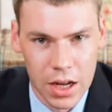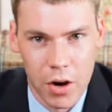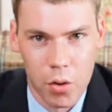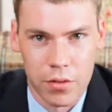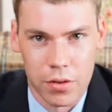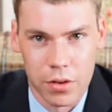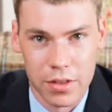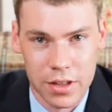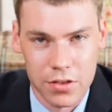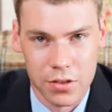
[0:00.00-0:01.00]
However,
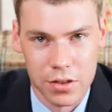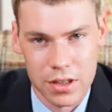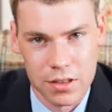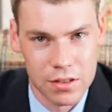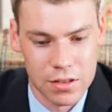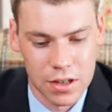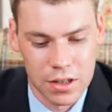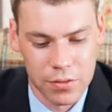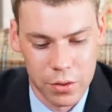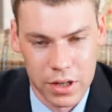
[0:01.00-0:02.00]
this unit is
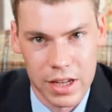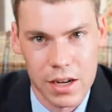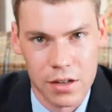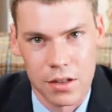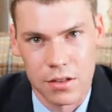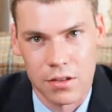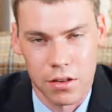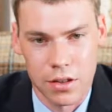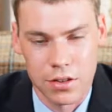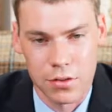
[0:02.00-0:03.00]
designed for a hidden
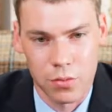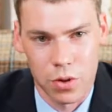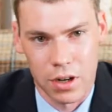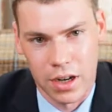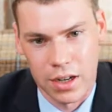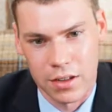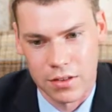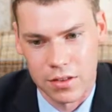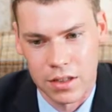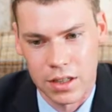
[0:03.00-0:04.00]
installation,
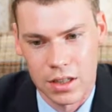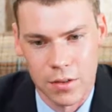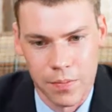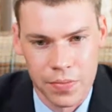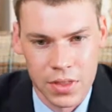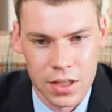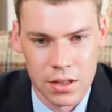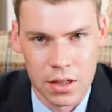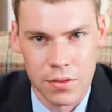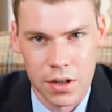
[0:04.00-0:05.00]
whereas the
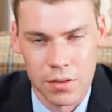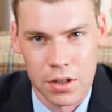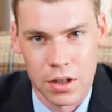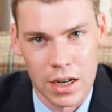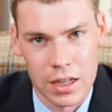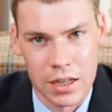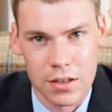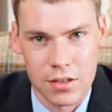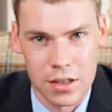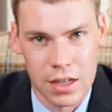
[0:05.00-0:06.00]

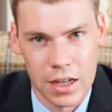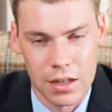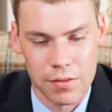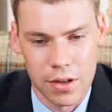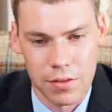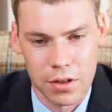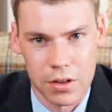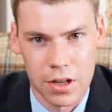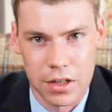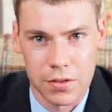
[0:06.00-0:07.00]
9500iX and
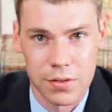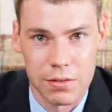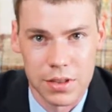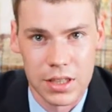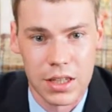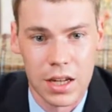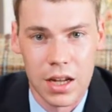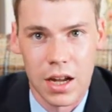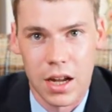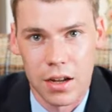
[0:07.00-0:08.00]
8500 X50
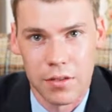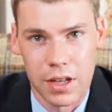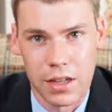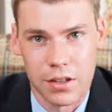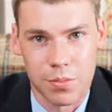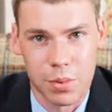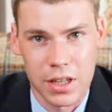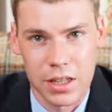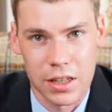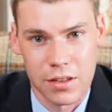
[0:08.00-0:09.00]
have a
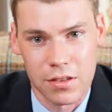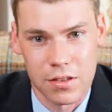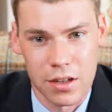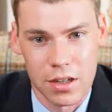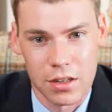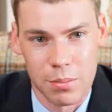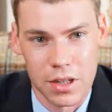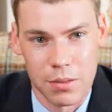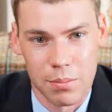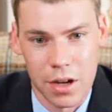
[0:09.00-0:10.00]
display that's designed to
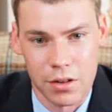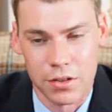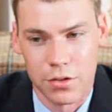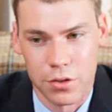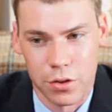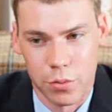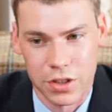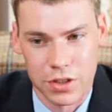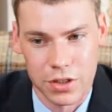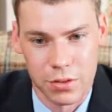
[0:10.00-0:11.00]
be mounted to your
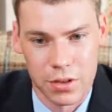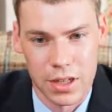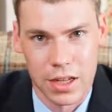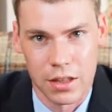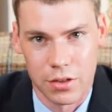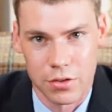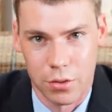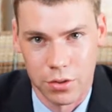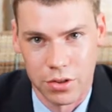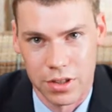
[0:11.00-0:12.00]
windshield, and the
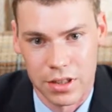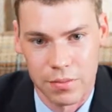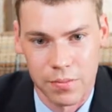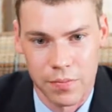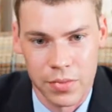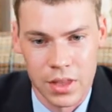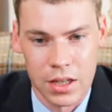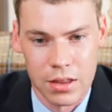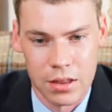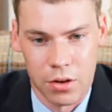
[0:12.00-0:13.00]
control unit,
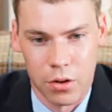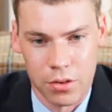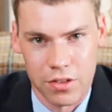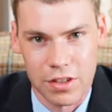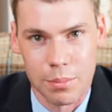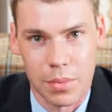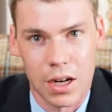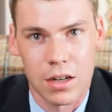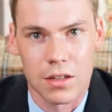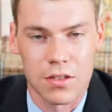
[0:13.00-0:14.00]
they're all in the same
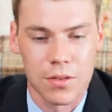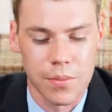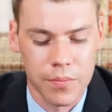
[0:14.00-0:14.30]
box.